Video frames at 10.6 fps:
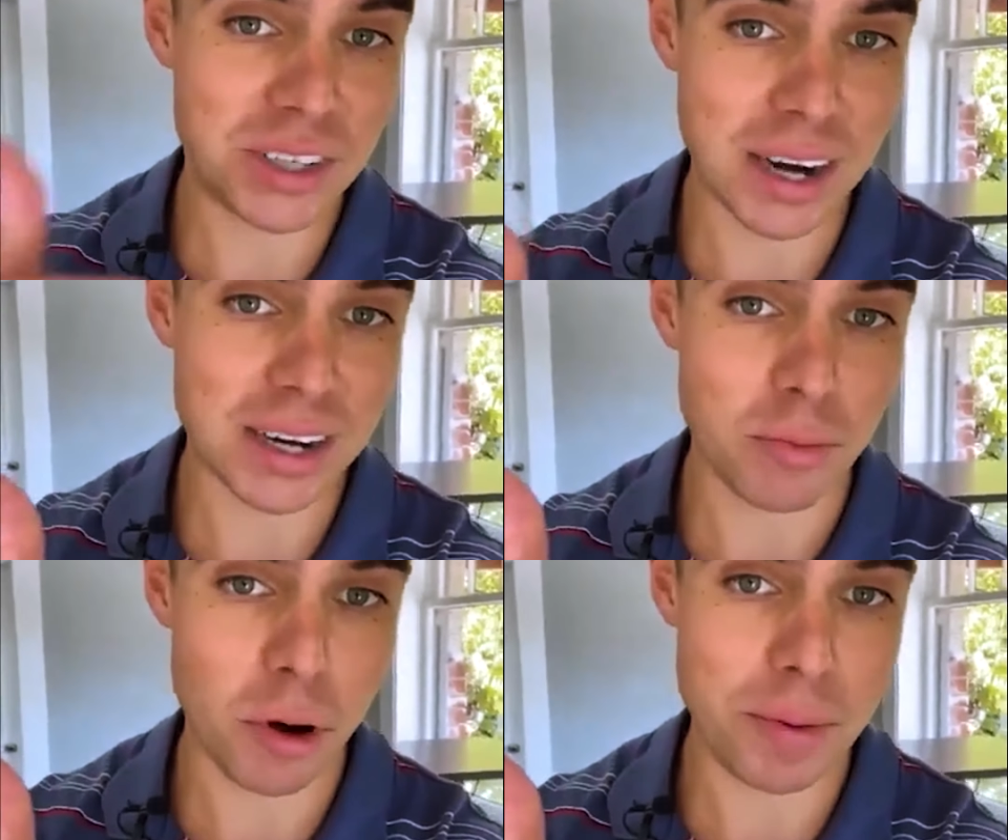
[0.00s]
Talk
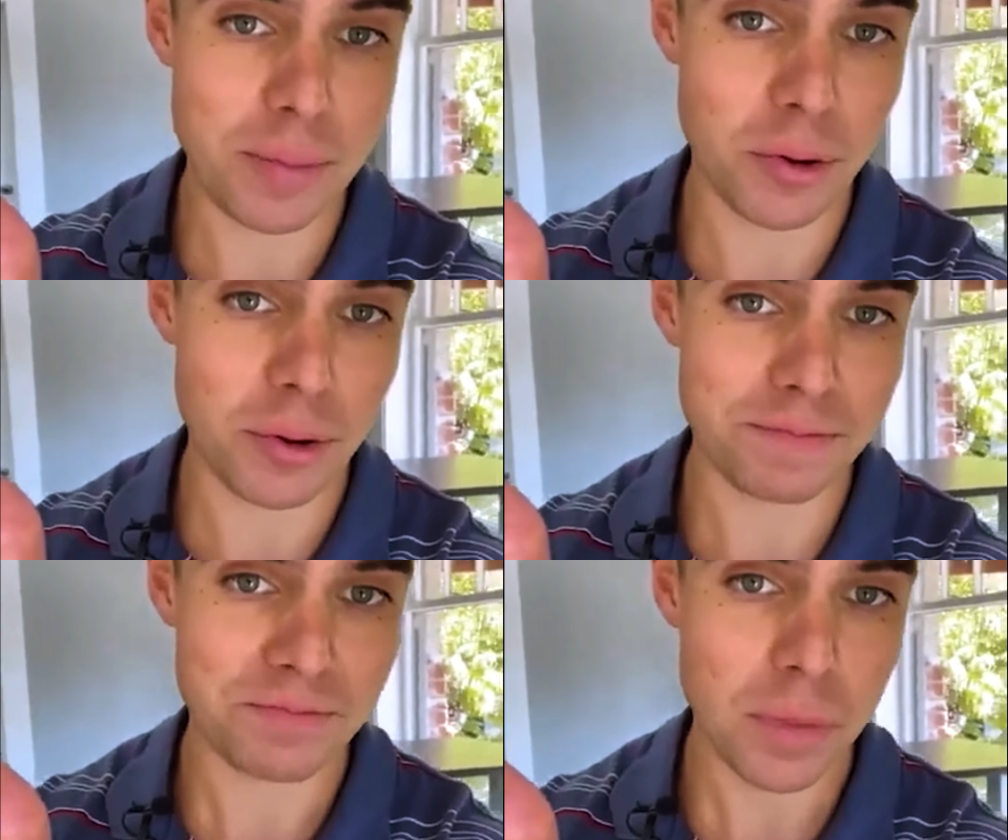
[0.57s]
to more
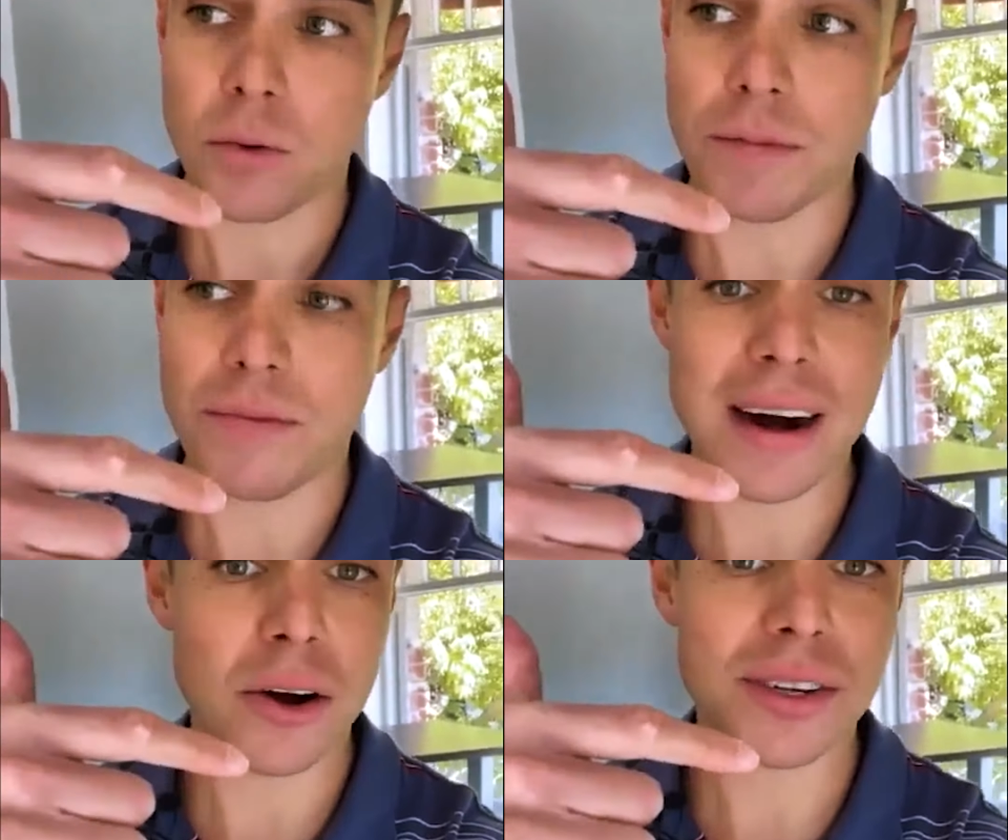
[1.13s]
people,
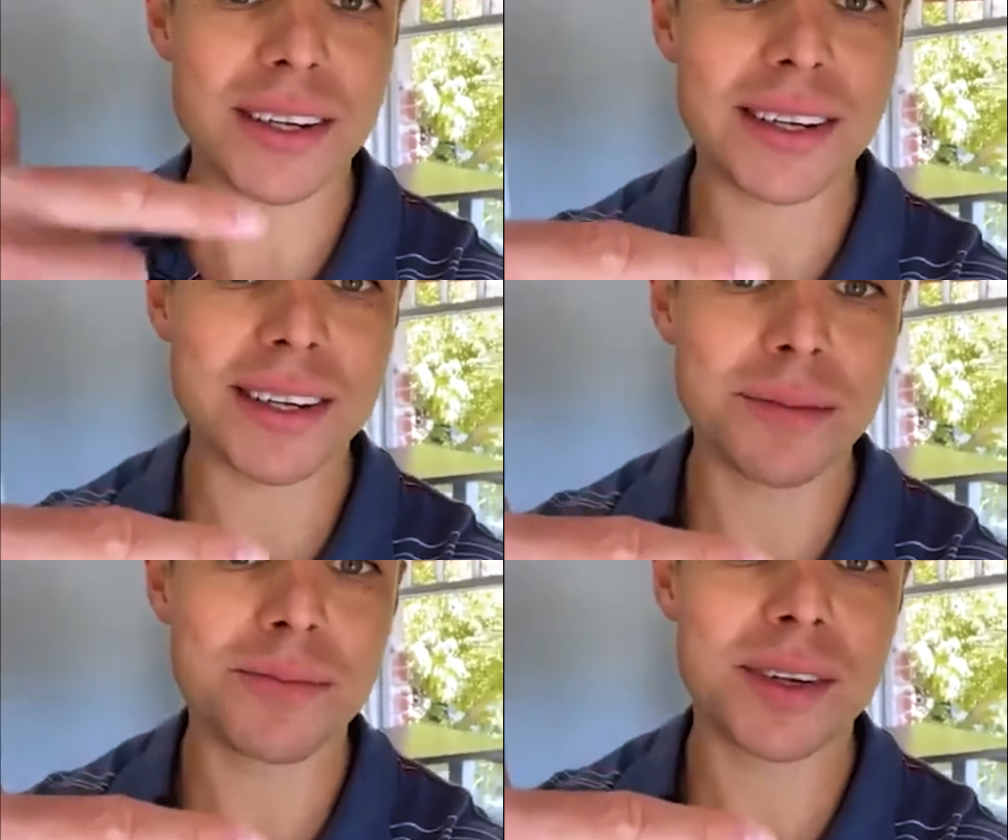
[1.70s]
refine our
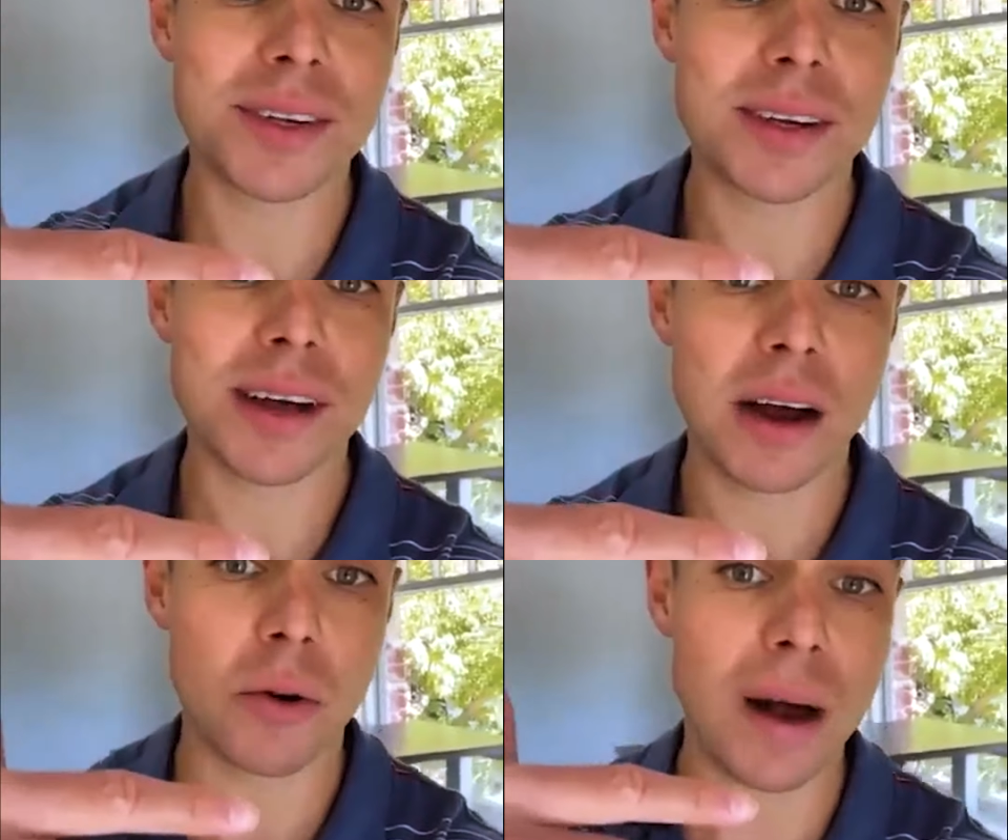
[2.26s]

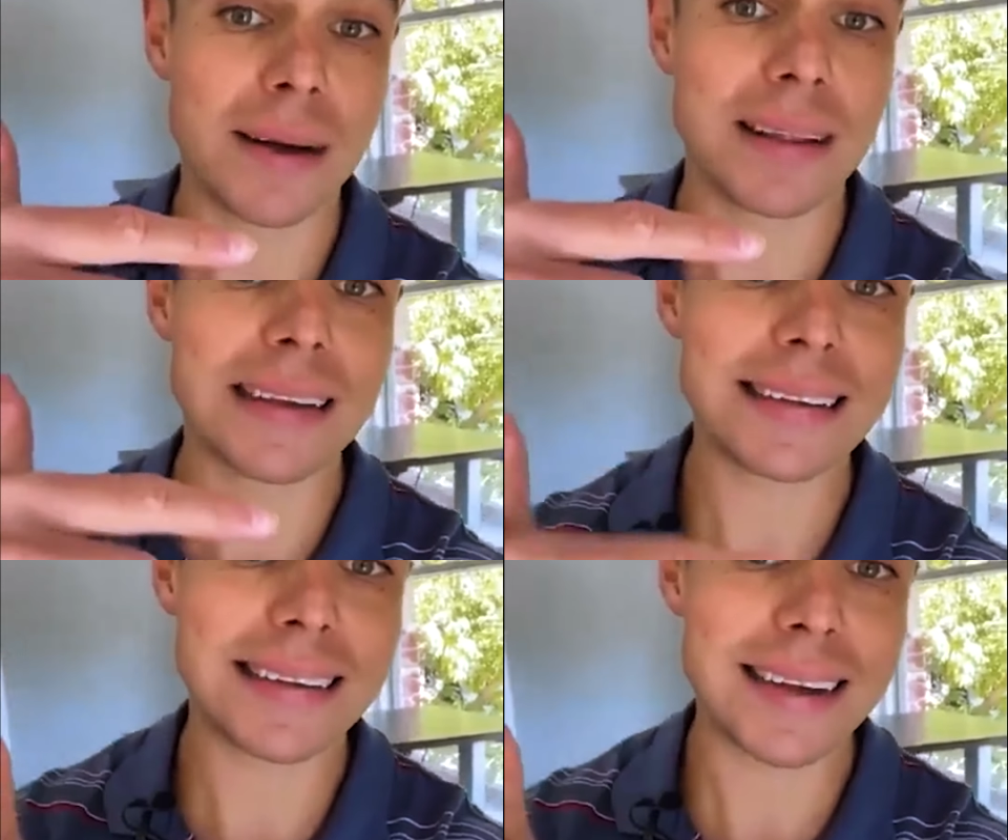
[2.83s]
systems around
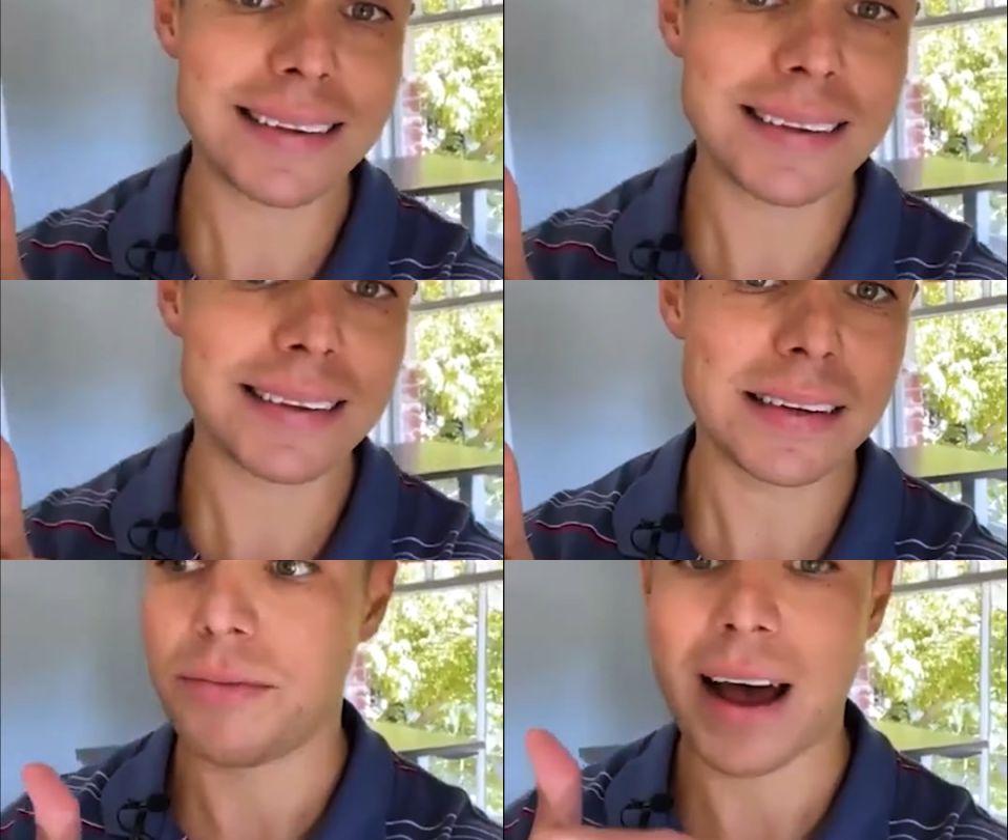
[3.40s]

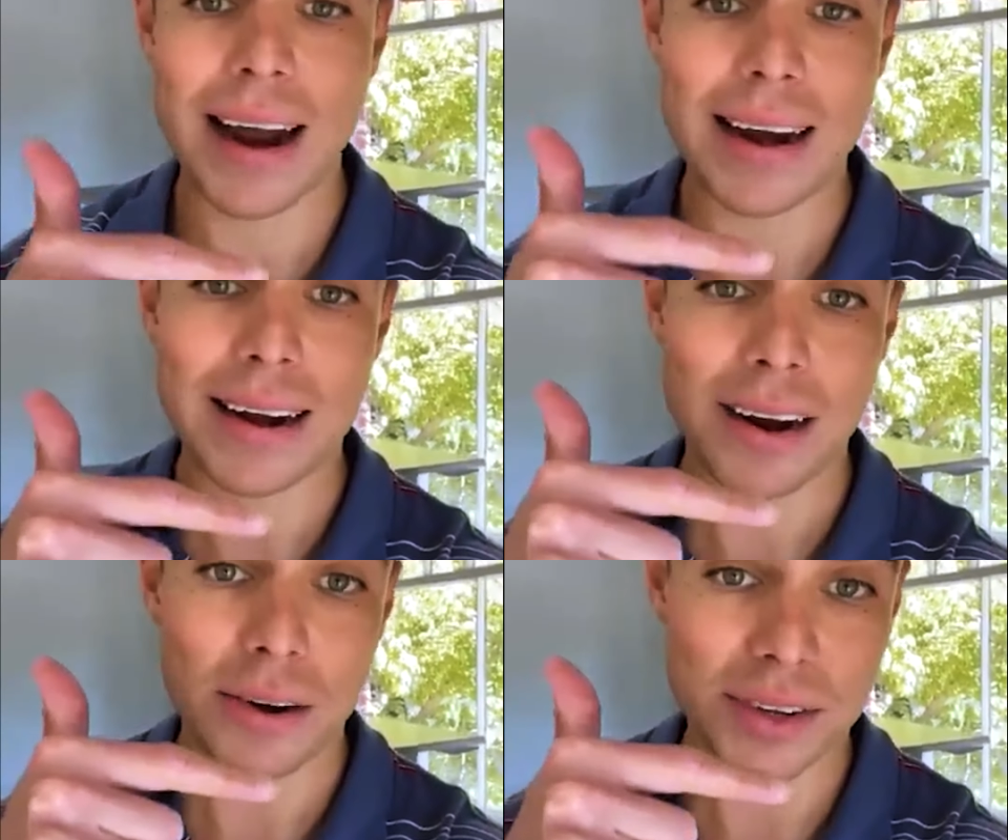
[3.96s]
listings,
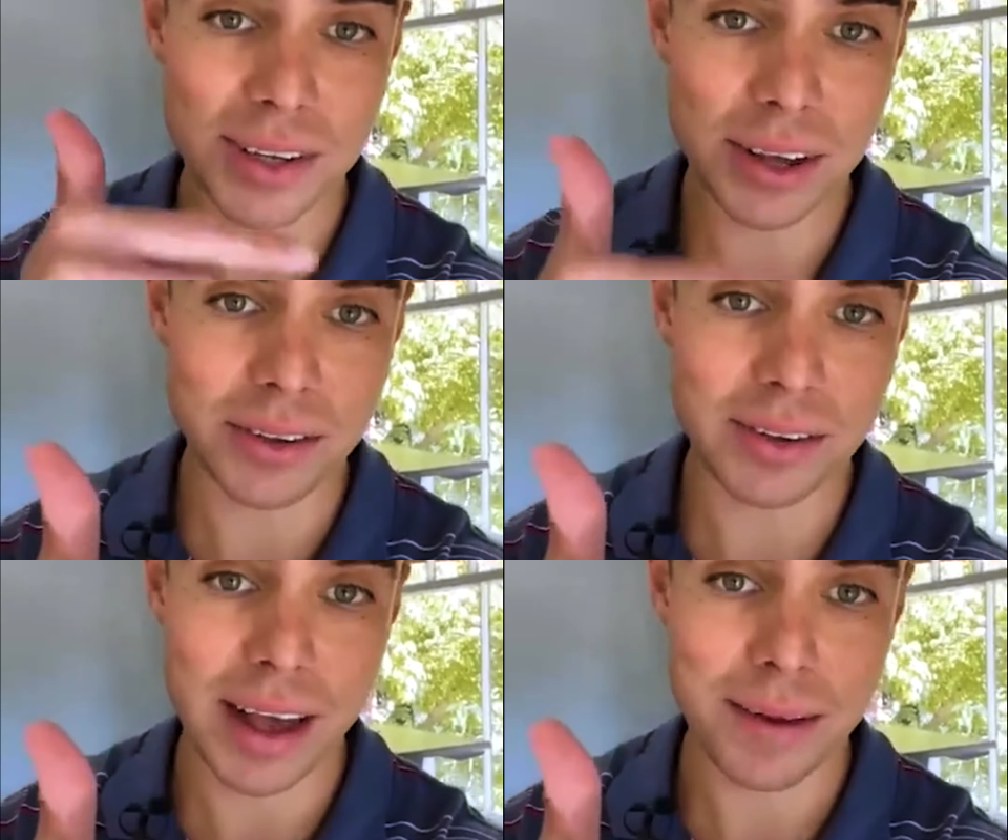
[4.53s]
refine our skill
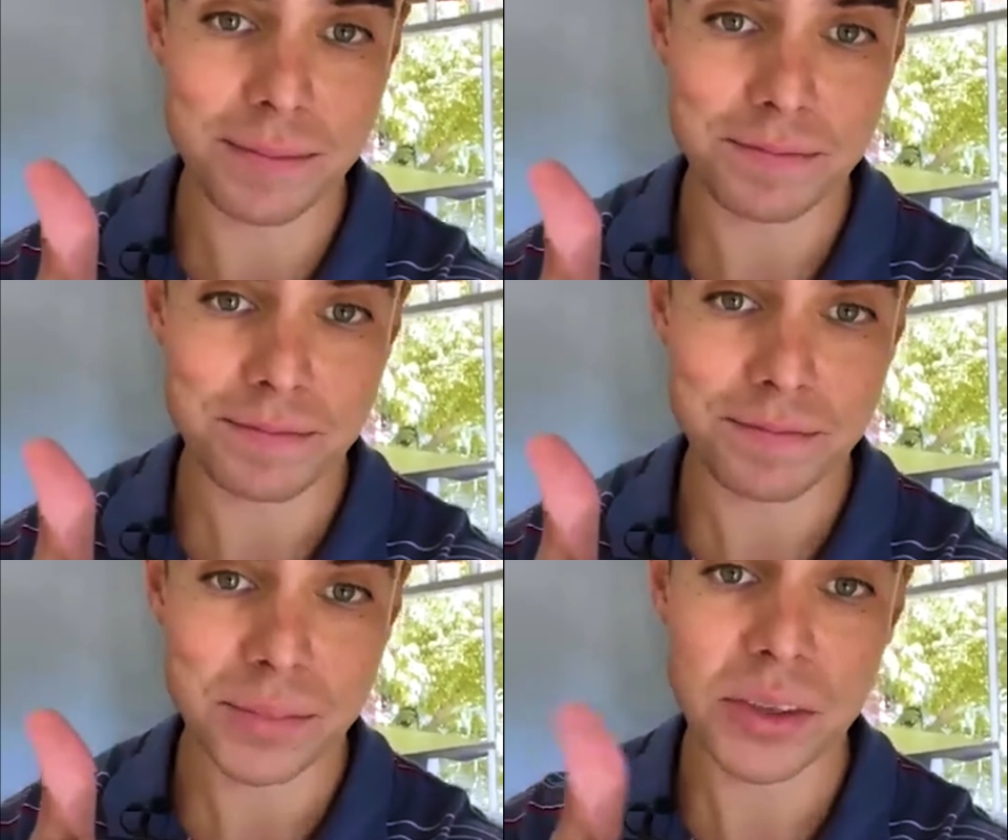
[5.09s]

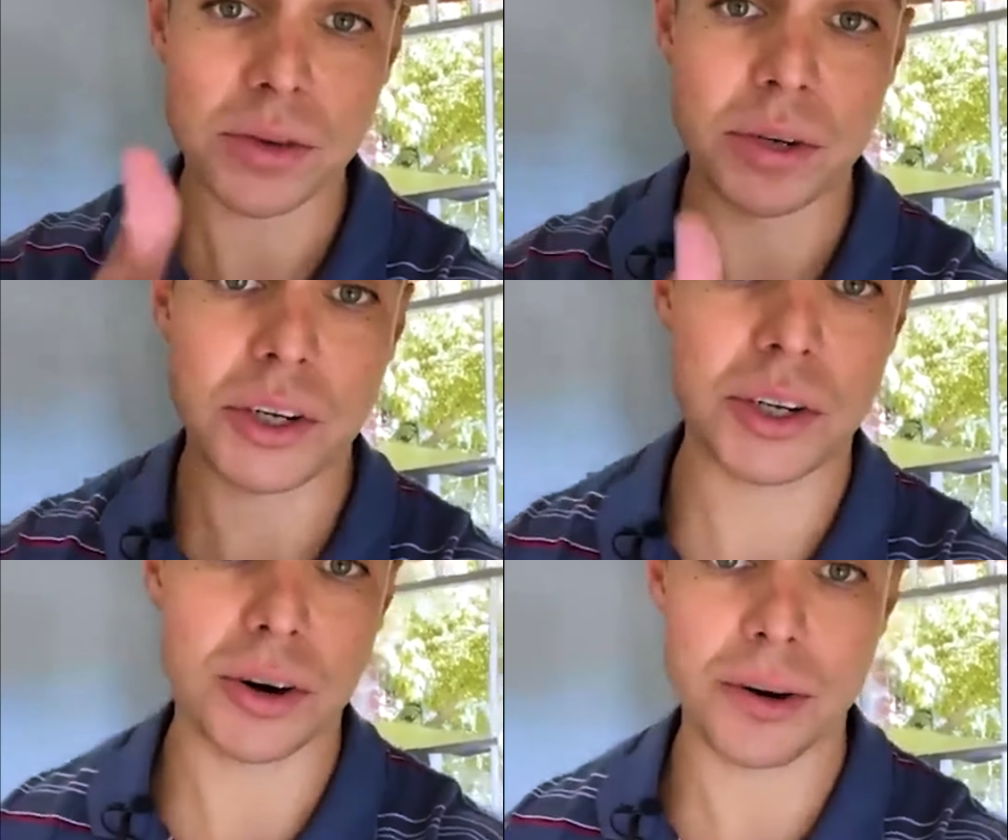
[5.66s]
set to
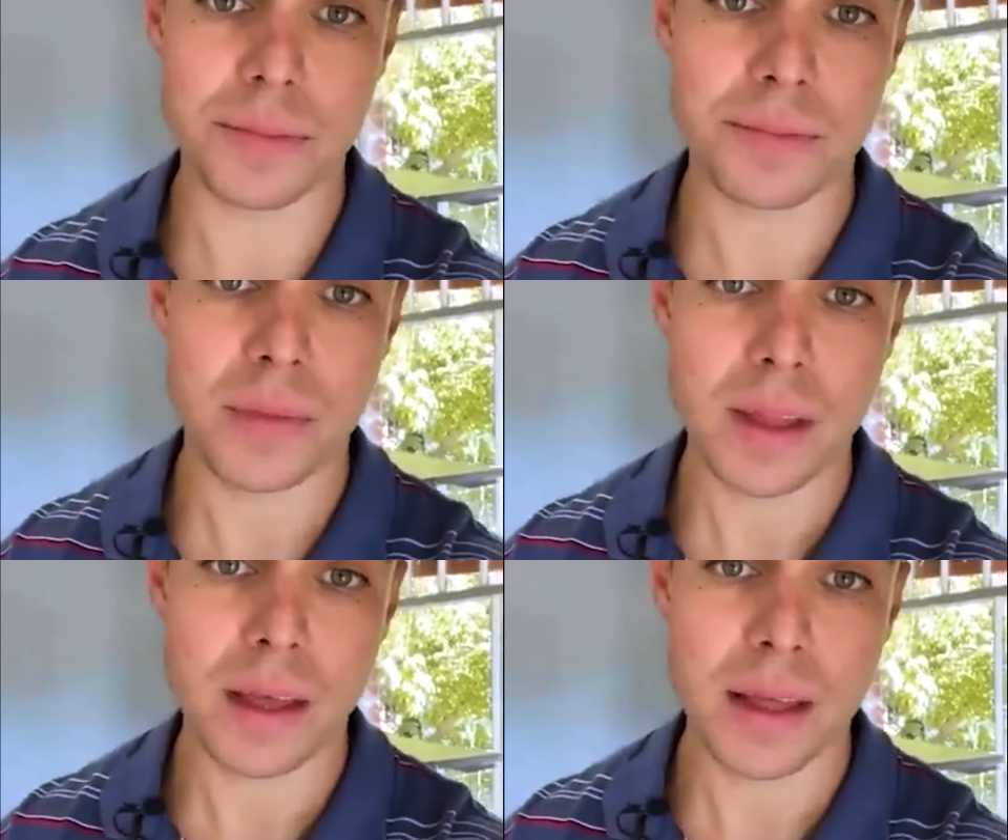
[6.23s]
ensure